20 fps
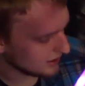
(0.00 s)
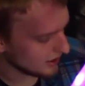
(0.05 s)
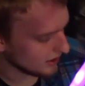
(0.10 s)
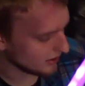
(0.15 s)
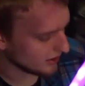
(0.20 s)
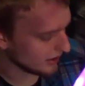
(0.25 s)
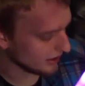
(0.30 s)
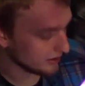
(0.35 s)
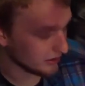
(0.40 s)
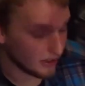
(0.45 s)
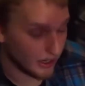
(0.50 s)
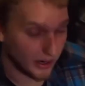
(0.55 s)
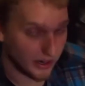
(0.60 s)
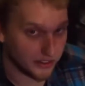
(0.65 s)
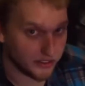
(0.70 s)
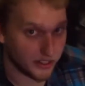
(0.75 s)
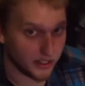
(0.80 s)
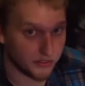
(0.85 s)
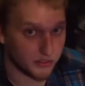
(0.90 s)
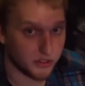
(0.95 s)
Okay, so now I
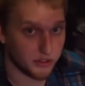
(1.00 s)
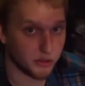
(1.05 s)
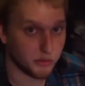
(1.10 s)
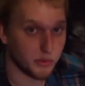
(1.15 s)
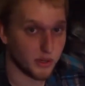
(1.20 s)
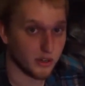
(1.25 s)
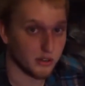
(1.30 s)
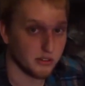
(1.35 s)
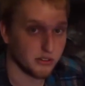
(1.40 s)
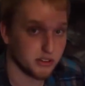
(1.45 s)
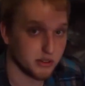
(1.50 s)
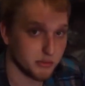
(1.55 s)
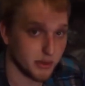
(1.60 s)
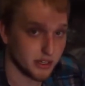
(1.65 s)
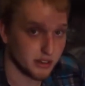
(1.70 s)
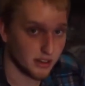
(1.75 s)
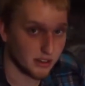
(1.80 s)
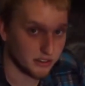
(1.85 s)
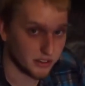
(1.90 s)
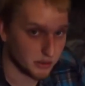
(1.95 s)
saved two modes to my
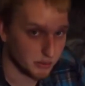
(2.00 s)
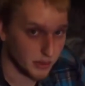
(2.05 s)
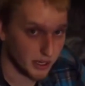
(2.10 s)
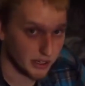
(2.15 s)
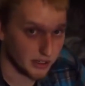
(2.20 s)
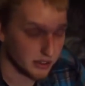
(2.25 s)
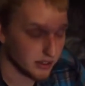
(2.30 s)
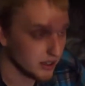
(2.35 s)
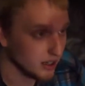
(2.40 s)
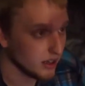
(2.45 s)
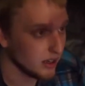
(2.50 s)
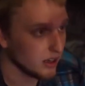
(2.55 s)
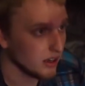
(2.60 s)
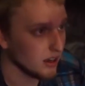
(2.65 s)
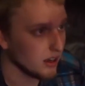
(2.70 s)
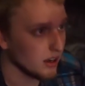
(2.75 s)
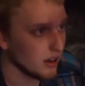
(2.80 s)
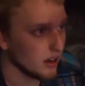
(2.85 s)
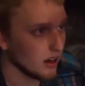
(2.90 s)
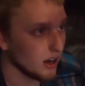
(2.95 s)
custom bank.
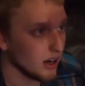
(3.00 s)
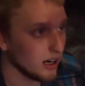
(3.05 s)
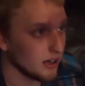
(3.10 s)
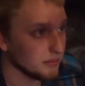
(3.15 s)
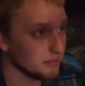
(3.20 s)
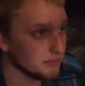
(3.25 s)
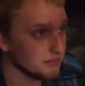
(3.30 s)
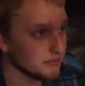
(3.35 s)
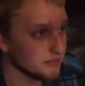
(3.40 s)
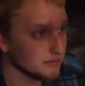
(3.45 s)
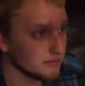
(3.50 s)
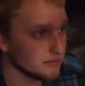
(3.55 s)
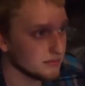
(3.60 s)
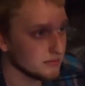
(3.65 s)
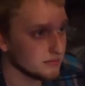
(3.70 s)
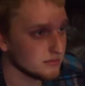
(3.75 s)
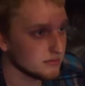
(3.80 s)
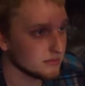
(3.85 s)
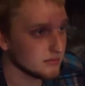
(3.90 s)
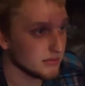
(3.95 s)
Um,
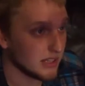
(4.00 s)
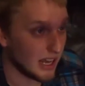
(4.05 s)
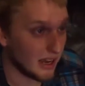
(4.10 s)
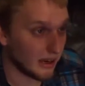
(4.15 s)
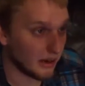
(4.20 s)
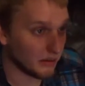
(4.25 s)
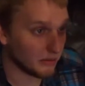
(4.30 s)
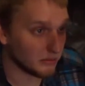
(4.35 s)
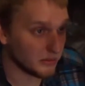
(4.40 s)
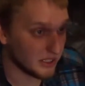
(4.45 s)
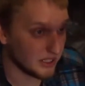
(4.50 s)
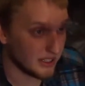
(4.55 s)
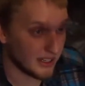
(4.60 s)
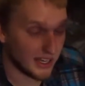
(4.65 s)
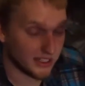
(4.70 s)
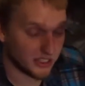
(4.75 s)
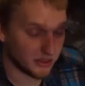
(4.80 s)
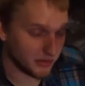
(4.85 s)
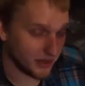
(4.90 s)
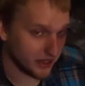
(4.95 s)
now, to
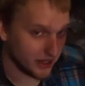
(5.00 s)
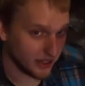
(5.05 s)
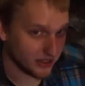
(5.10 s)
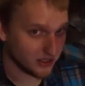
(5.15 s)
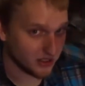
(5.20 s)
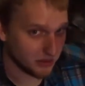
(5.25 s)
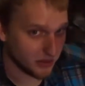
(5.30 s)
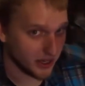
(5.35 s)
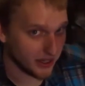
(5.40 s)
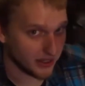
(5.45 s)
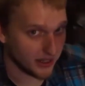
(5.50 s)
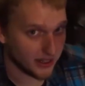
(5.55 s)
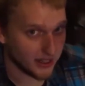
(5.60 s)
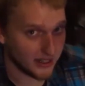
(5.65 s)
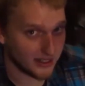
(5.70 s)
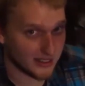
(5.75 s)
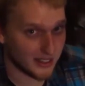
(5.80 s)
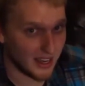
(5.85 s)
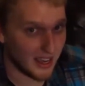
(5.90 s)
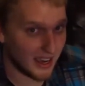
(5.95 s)
get to my custom bank, I
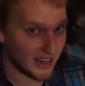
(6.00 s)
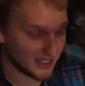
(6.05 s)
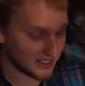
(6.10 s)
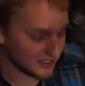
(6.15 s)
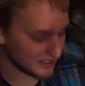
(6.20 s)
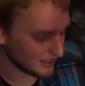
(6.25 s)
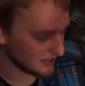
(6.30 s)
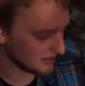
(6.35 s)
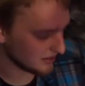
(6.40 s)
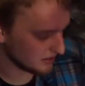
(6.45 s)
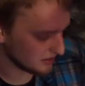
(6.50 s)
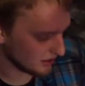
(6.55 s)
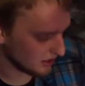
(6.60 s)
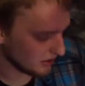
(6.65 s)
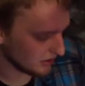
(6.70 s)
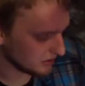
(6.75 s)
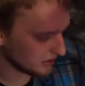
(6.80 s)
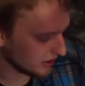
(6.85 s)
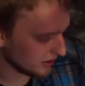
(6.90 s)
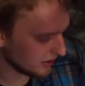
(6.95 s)
need to exit the
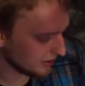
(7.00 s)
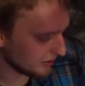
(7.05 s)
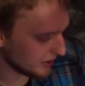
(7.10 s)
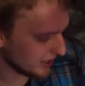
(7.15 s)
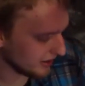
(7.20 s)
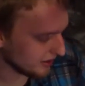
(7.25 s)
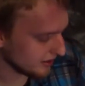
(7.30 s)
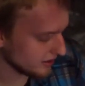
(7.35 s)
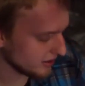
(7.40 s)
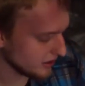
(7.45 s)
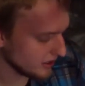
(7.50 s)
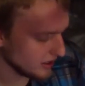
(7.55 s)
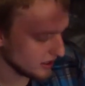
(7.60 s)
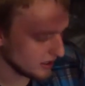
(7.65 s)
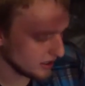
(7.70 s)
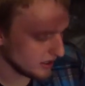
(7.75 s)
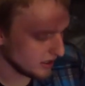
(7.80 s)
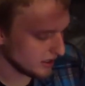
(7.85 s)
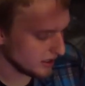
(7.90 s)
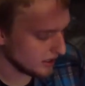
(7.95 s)
solid color bank.
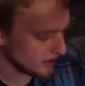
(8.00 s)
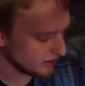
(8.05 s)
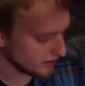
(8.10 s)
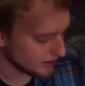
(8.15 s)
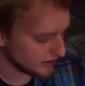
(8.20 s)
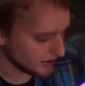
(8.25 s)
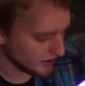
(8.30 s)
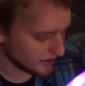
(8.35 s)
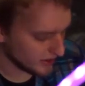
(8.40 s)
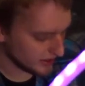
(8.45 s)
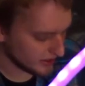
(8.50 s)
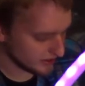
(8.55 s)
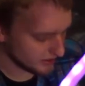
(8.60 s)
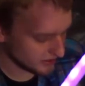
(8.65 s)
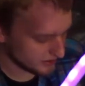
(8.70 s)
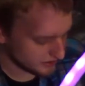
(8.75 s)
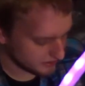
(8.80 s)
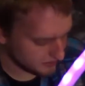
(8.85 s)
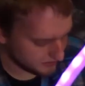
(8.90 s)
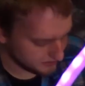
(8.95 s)
To do
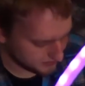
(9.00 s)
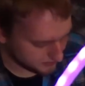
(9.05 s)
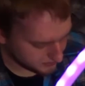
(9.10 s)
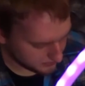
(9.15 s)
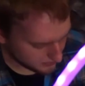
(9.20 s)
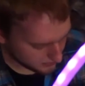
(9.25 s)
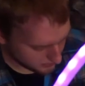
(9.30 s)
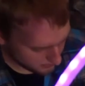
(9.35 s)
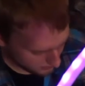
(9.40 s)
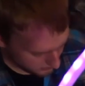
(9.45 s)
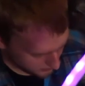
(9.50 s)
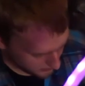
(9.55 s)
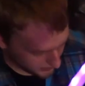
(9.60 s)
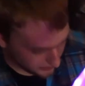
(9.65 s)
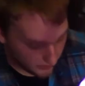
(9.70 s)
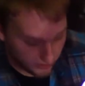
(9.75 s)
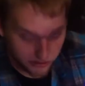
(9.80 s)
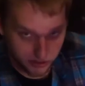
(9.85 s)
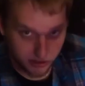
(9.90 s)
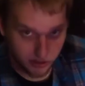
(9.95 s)
this,
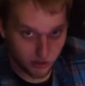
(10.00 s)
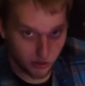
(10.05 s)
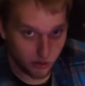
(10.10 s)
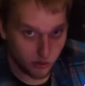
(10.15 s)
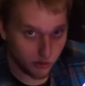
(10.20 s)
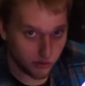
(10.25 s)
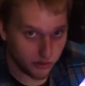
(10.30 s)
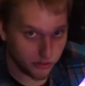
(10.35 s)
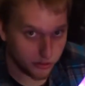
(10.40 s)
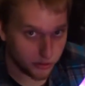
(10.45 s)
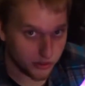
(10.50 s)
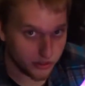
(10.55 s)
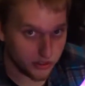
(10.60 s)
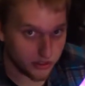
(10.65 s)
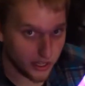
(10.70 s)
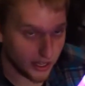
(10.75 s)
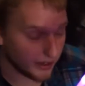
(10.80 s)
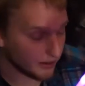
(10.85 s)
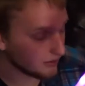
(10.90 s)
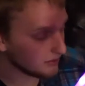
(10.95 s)
you're just going to hold the switch
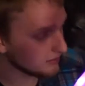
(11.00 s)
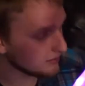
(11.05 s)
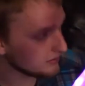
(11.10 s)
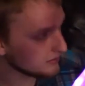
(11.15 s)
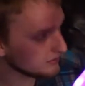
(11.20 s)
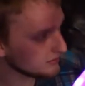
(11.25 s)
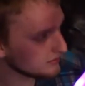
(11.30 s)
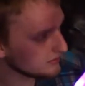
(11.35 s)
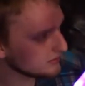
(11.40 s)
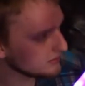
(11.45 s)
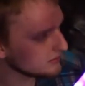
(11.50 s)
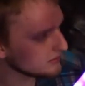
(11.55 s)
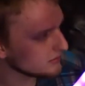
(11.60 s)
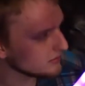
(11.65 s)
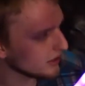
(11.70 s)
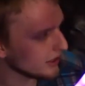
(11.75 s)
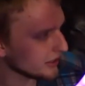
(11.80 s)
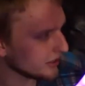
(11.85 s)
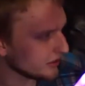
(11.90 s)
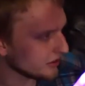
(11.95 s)
down,
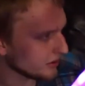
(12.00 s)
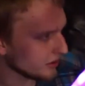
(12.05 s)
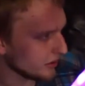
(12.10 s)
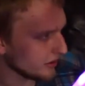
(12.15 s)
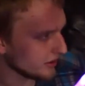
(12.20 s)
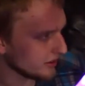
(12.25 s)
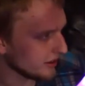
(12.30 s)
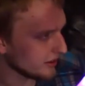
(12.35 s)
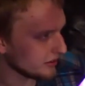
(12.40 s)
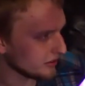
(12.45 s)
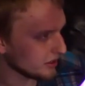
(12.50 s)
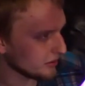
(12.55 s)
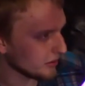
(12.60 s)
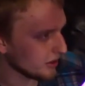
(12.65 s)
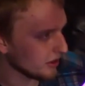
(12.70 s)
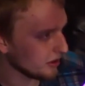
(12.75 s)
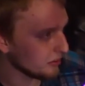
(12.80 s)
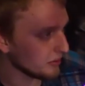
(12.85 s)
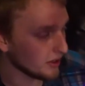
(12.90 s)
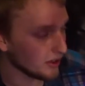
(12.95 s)
like you're going to enter a
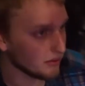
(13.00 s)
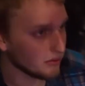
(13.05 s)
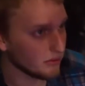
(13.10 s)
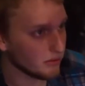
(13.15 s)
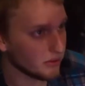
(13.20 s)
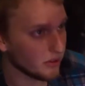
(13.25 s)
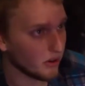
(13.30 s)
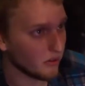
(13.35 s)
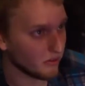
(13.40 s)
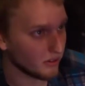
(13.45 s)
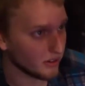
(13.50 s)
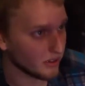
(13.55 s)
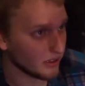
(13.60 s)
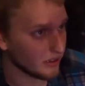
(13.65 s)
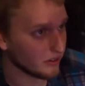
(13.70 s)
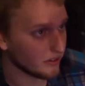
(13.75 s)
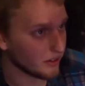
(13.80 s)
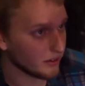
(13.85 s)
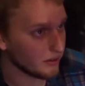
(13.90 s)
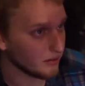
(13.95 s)
mode, but don't
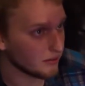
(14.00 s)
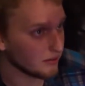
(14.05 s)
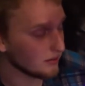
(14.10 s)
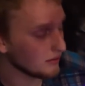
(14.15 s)
release it